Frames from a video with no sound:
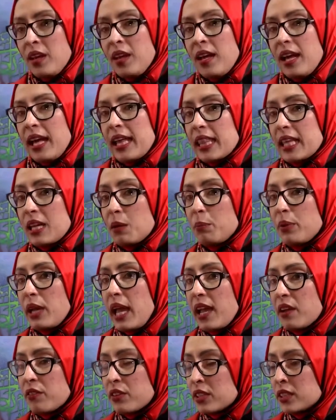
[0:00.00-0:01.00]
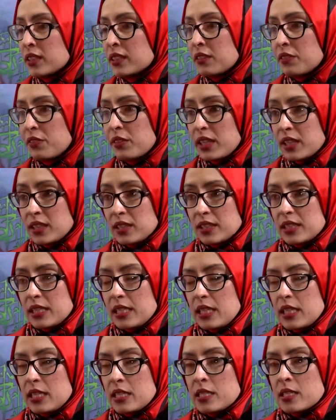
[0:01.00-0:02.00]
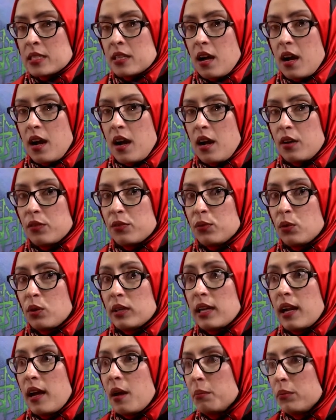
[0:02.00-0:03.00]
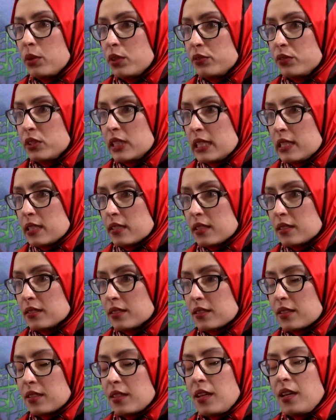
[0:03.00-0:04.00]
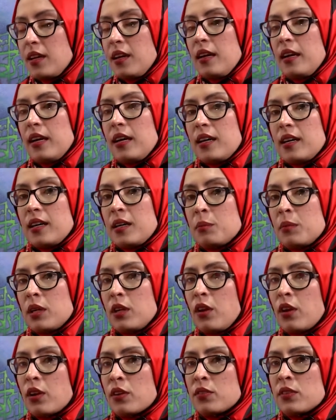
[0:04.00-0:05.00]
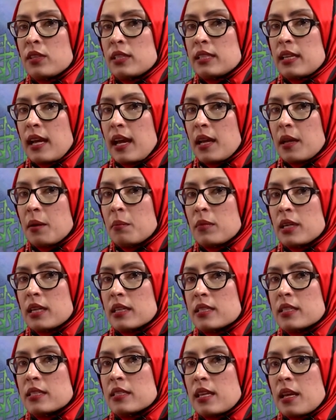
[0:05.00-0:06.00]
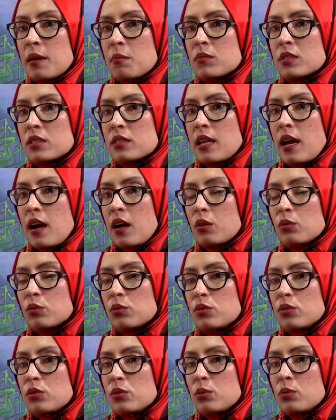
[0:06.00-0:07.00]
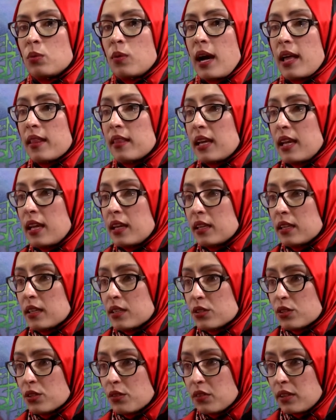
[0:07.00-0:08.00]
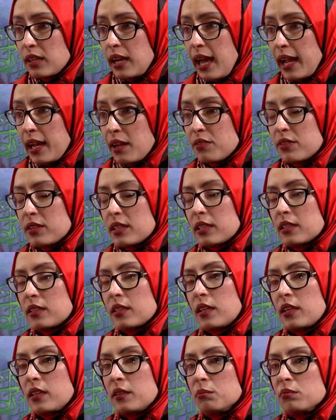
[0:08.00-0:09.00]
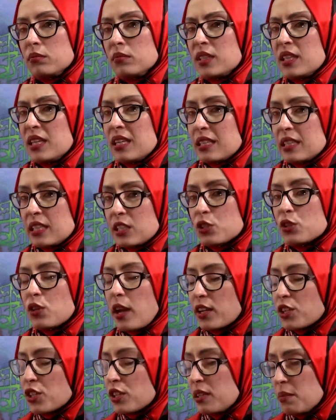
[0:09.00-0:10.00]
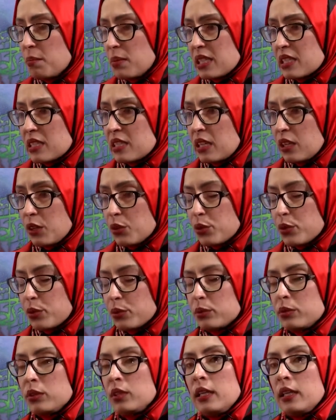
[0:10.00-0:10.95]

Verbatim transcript: I think behavioral difficulties are for a number of reasons. Um, a lot of the time, it stems down to other areas of the life that um, needs to actually be seen to.